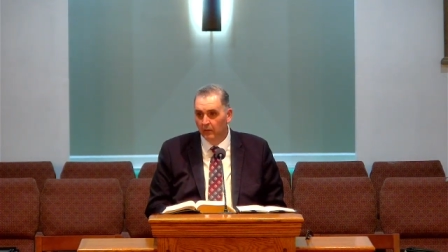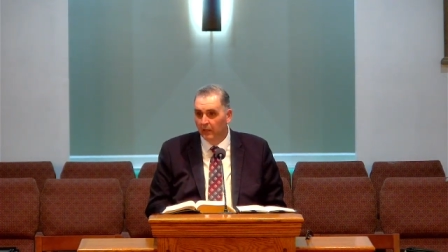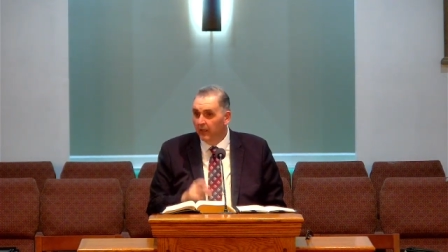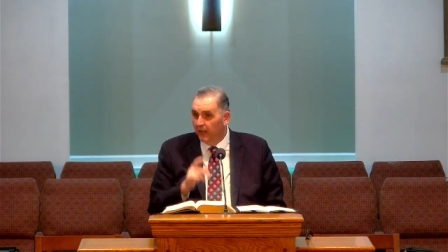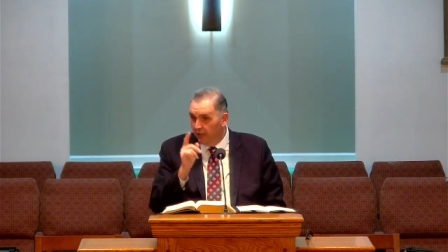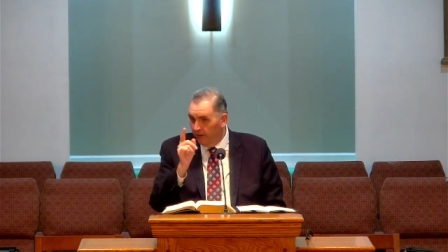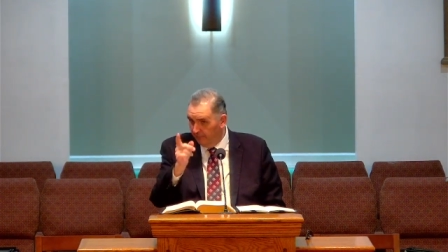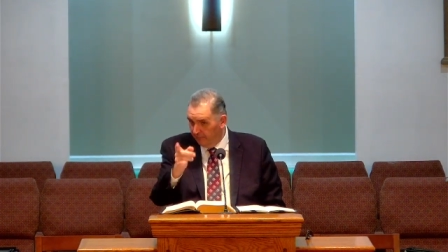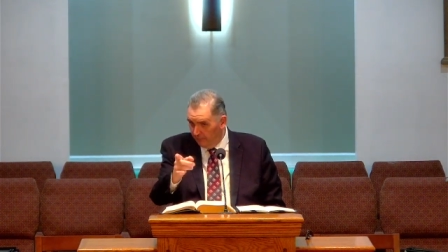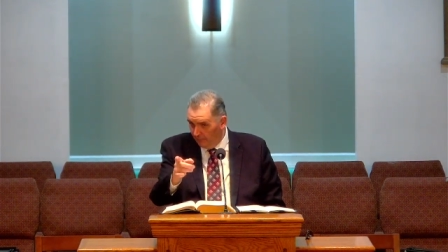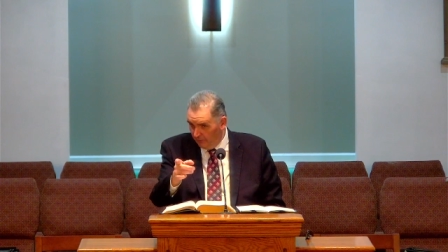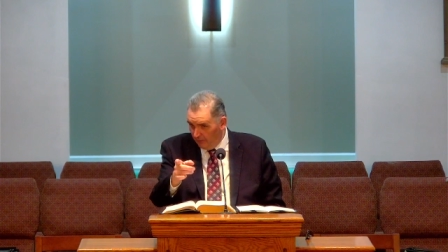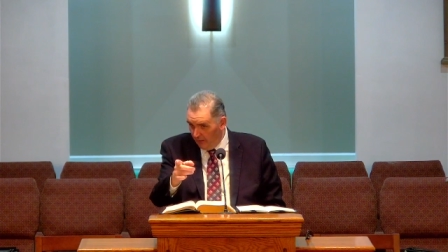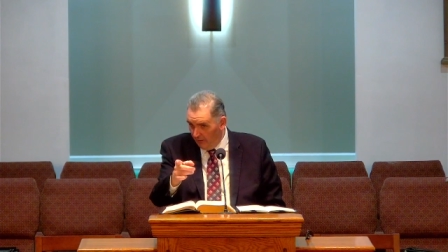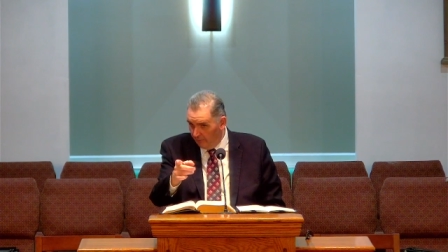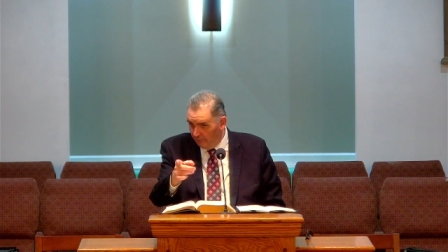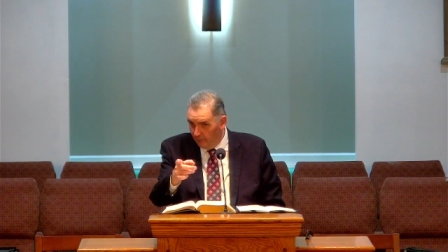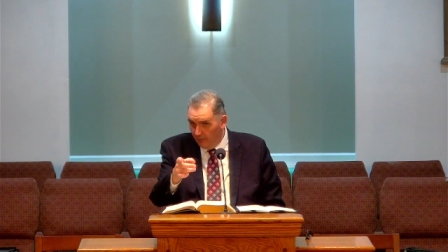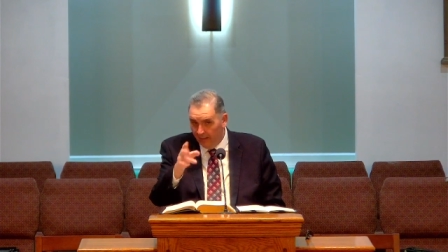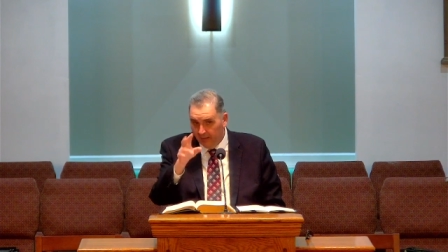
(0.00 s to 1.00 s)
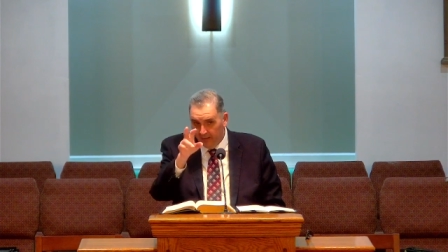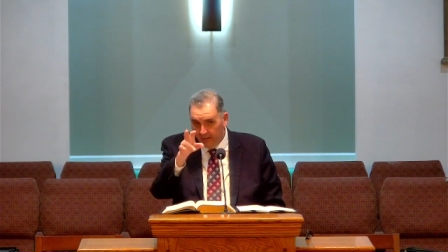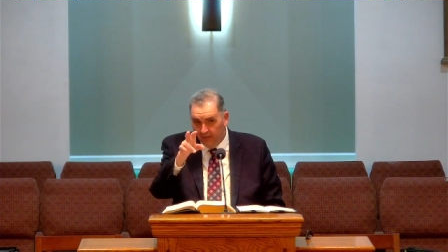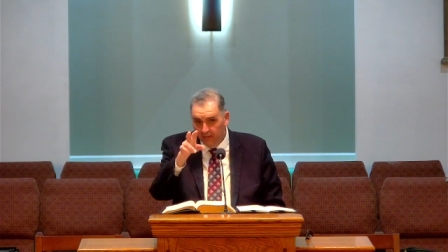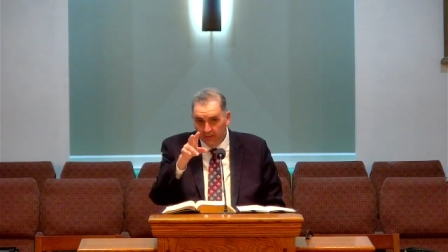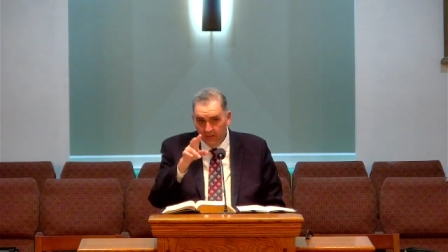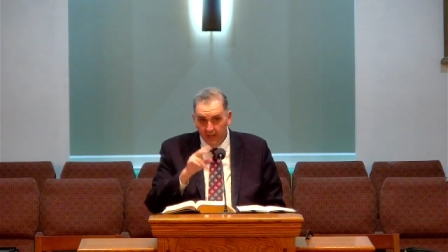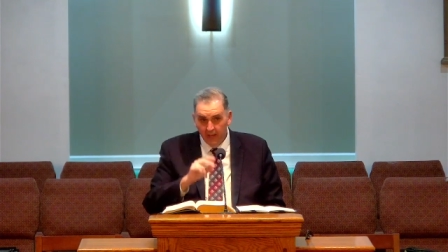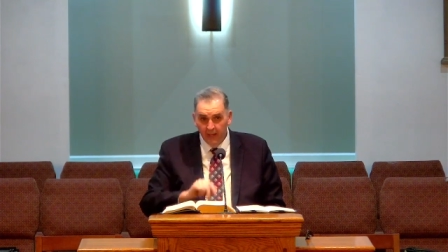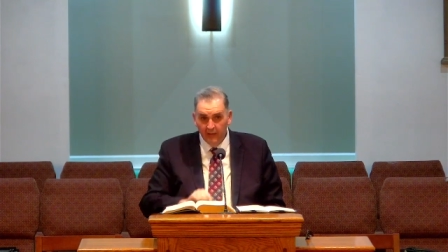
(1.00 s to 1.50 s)
If you love me
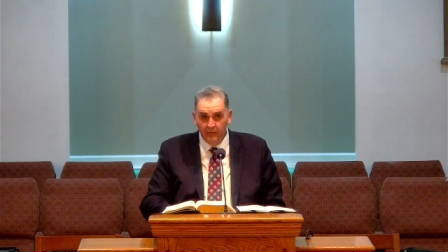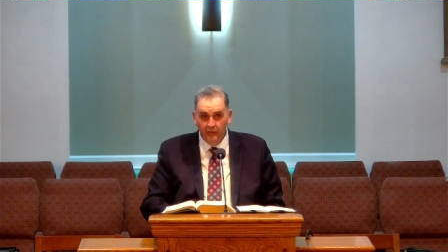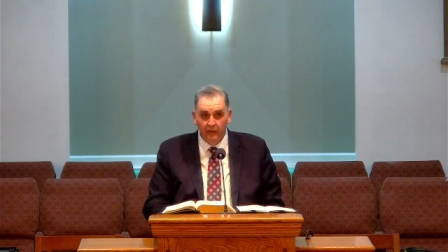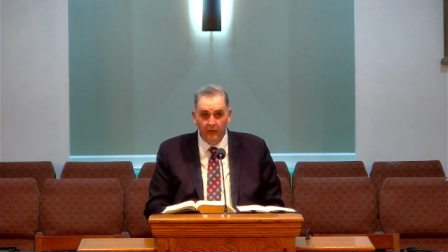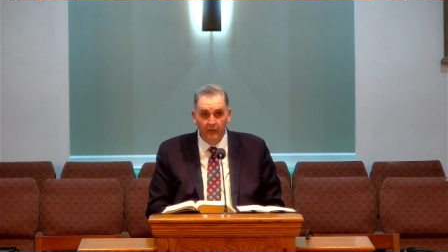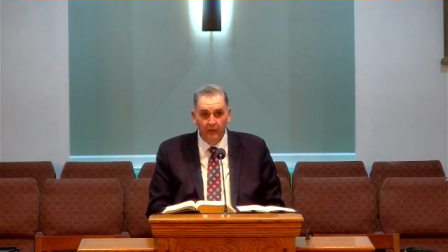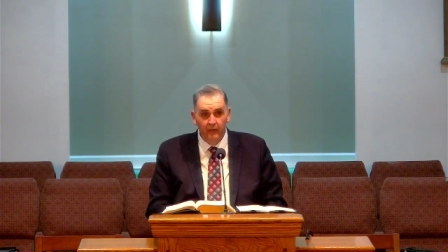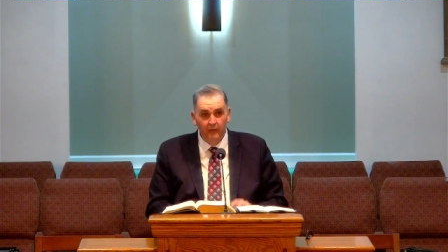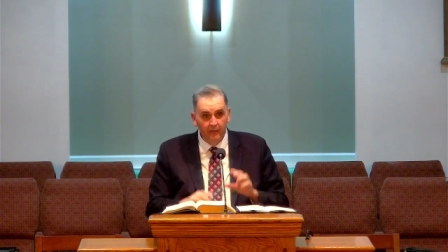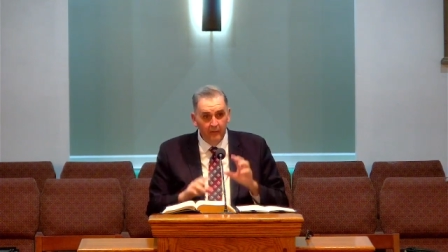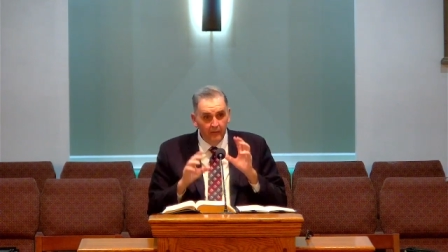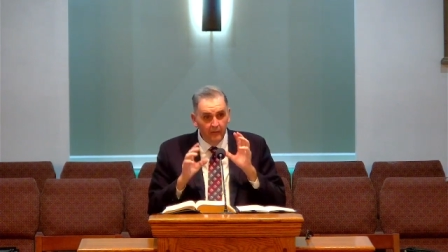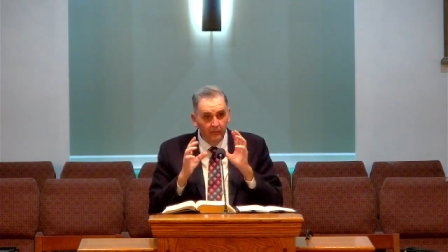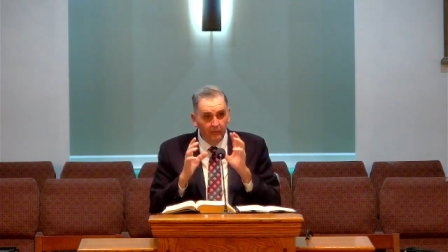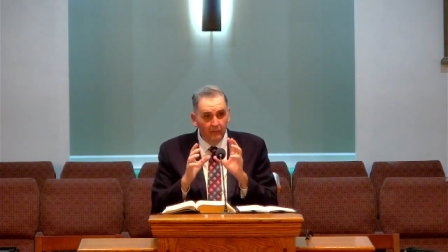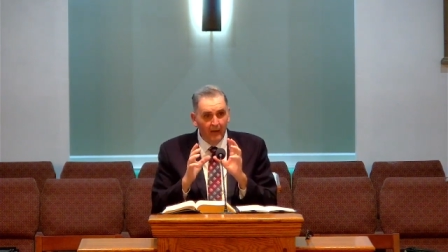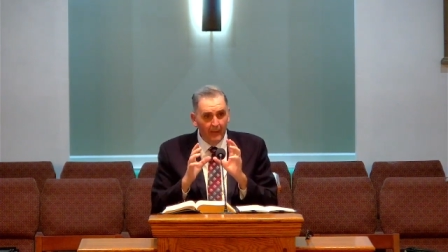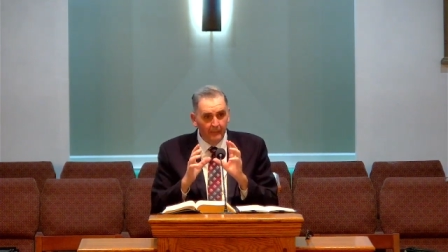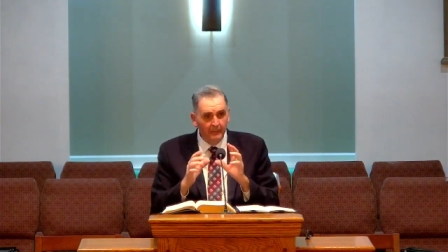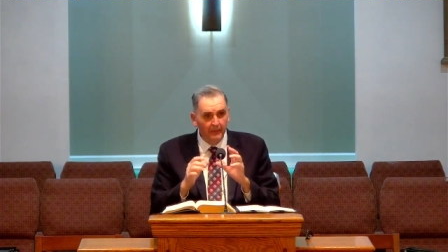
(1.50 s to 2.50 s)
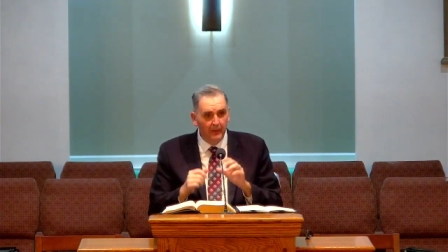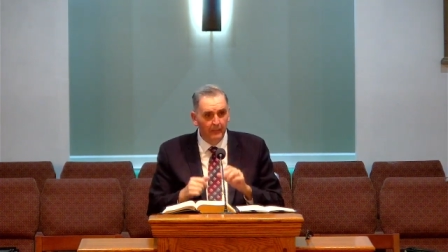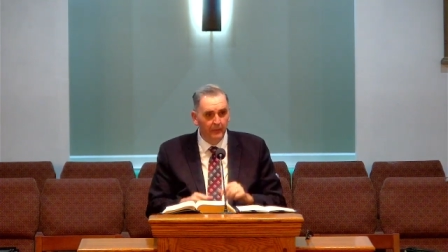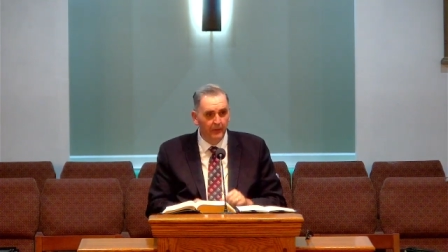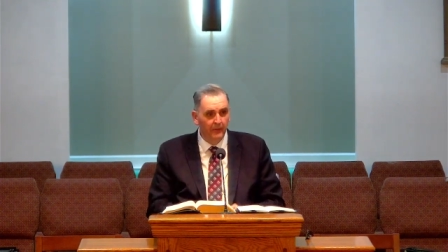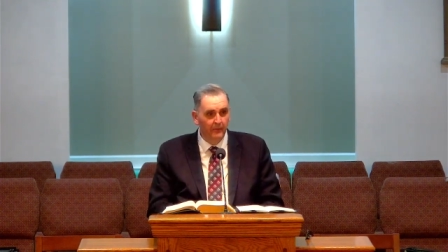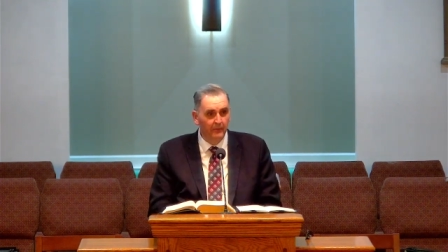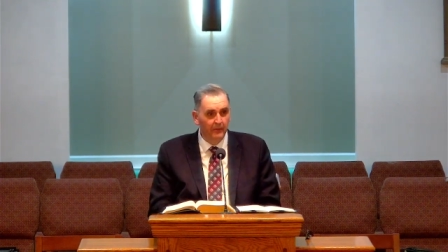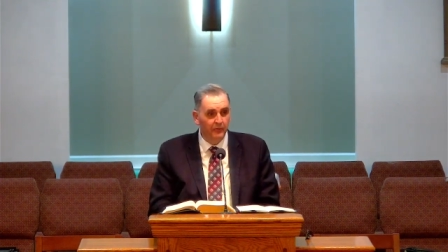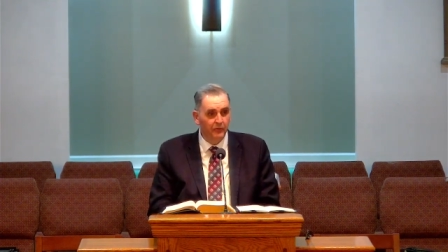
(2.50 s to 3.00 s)
and you're wrapped up in
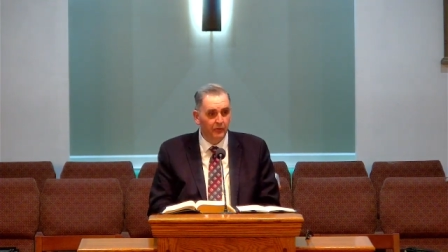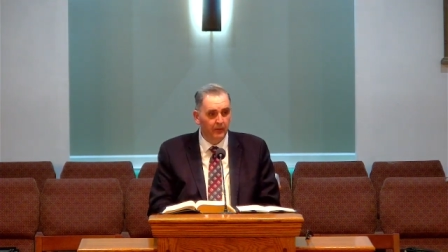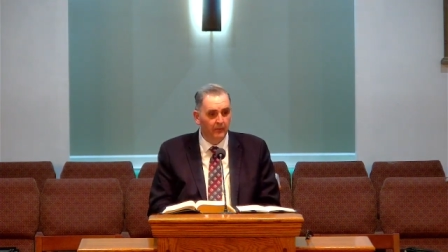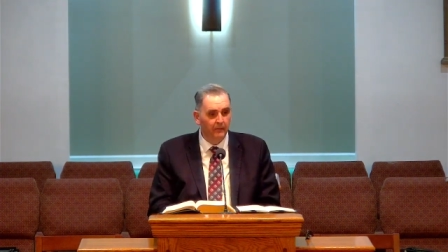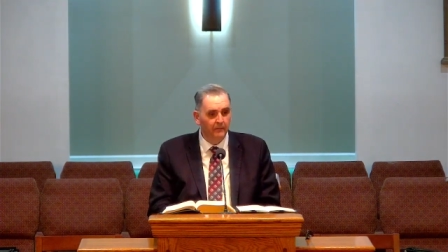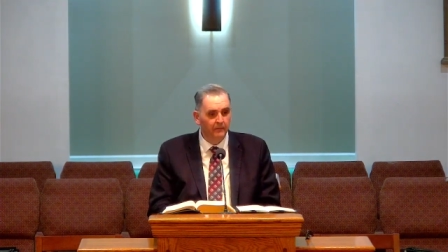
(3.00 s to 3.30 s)
the mission.